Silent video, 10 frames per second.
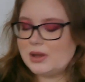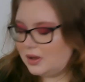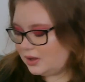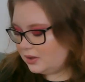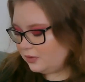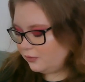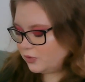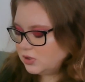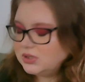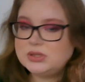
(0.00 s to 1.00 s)
The
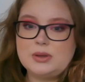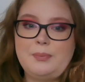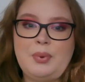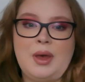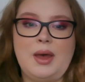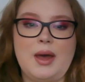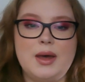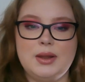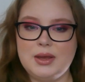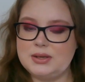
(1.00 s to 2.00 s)
first
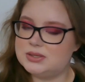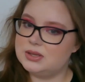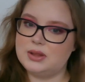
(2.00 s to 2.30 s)
palette